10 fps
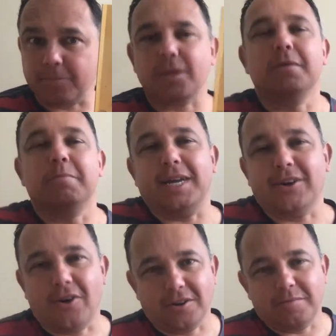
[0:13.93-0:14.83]
by
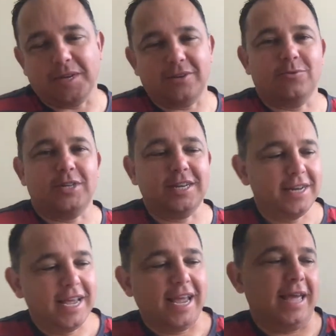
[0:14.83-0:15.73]
Colin McNaughton,
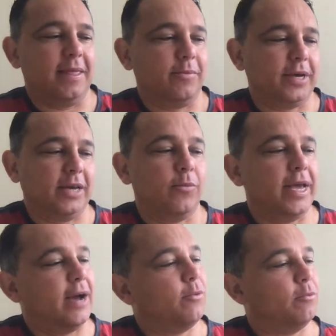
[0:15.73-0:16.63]
and then we
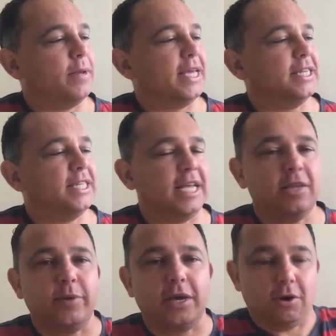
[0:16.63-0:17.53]
will be
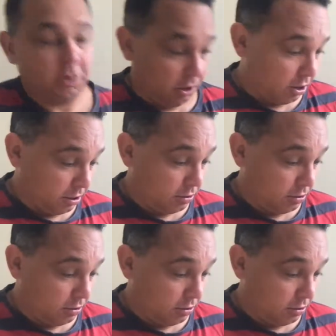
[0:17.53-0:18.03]
continuing on.